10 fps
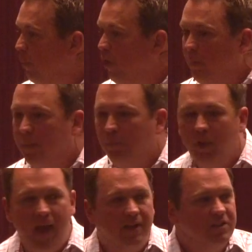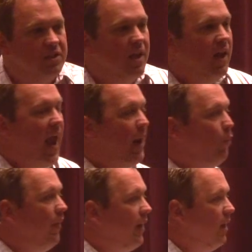both be blessed and
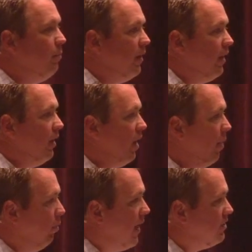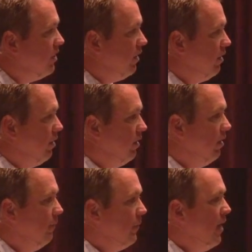where they can be a blessing.
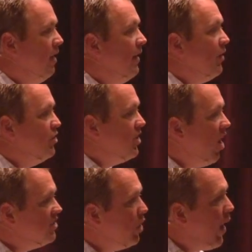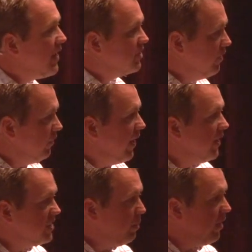Now, she's also asking that they
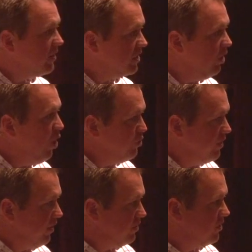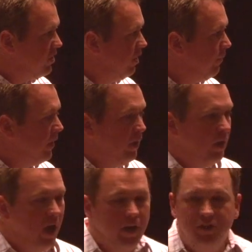experience closeness
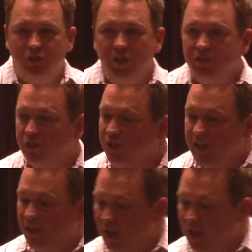to Jesus. She's saying,